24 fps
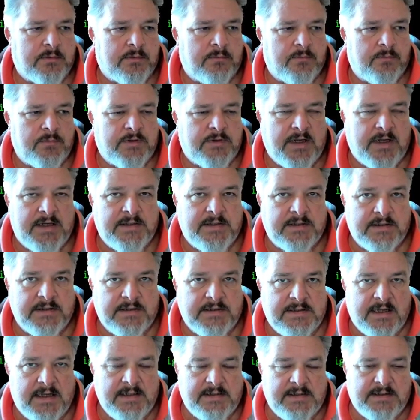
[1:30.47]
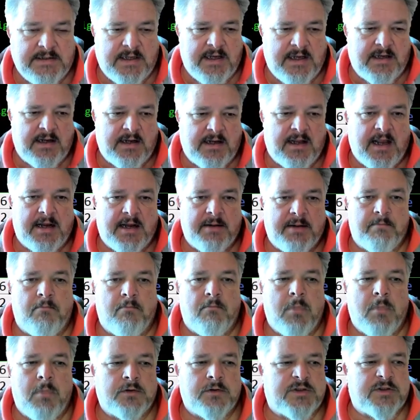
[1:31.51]
date, and data in it, and
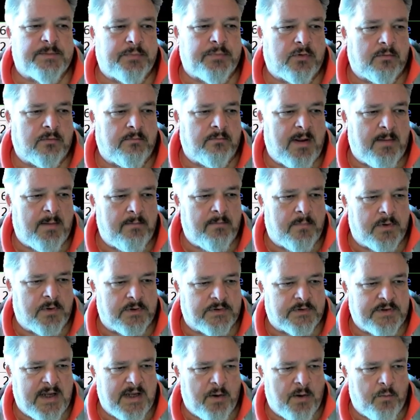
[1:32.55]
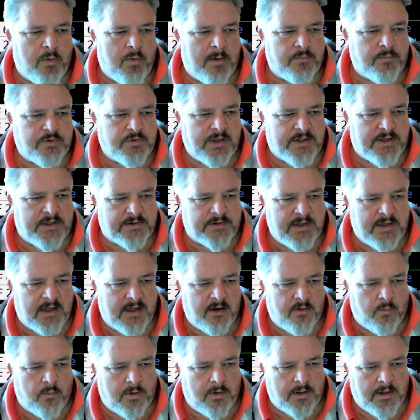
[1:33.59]
multiple members, get web, JSON,
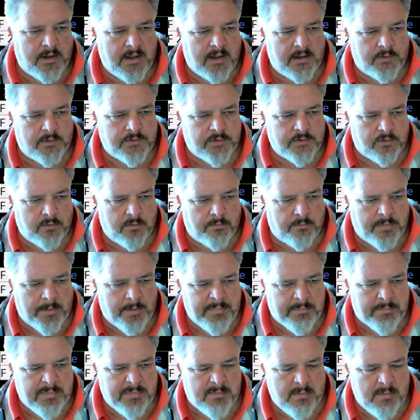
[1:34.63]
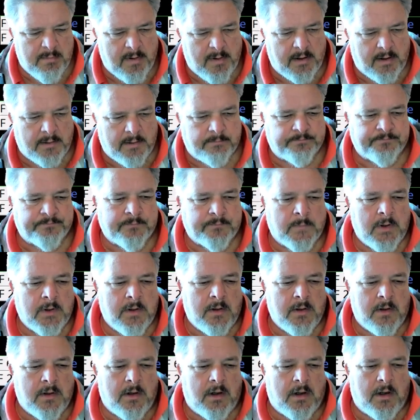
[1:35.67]
hello one, hello two, blah, blah, blah, blah,
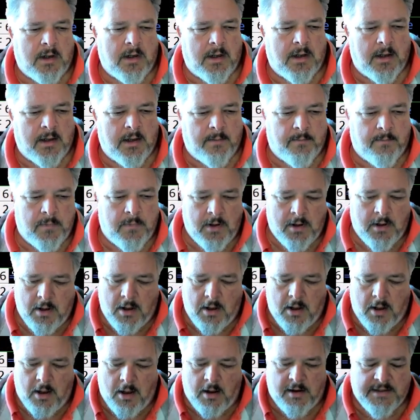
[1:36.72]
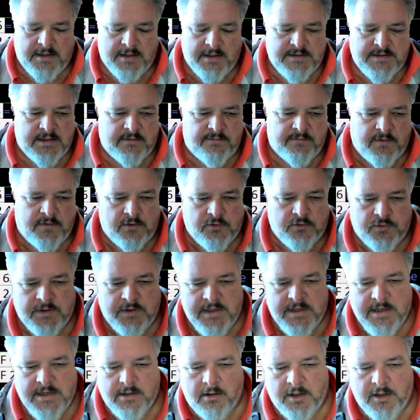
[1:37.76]
blah. I did, for those
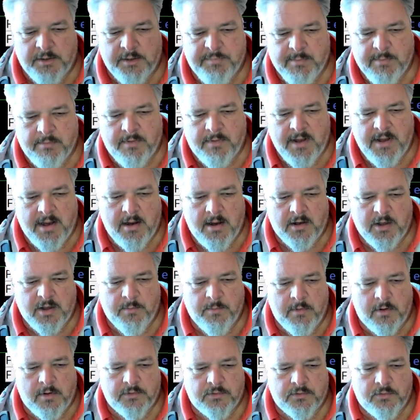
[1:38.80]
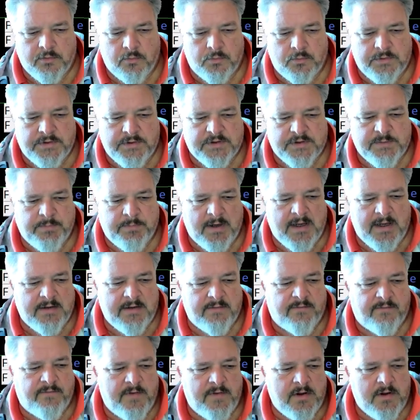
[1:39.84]
eagle-eyed people there, a command called display
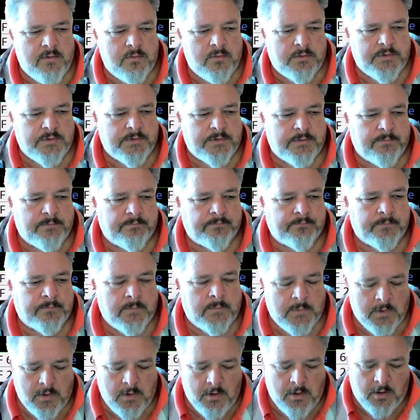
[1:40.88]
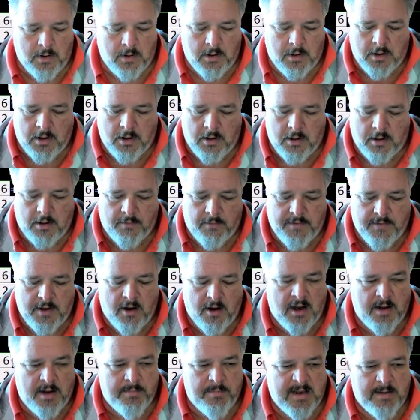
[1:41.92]
field. The
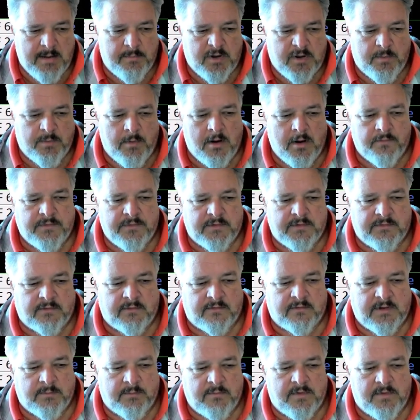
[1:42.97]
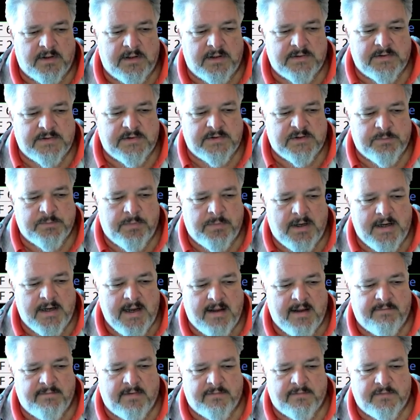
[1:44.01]
IBM command does the same thing as display
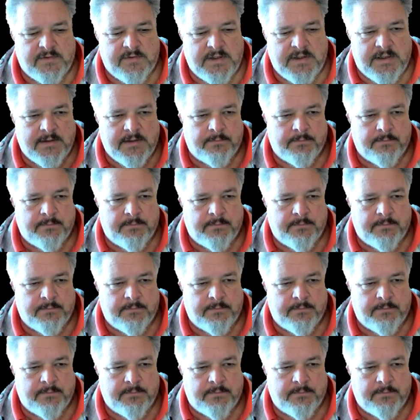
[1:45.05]
FFD.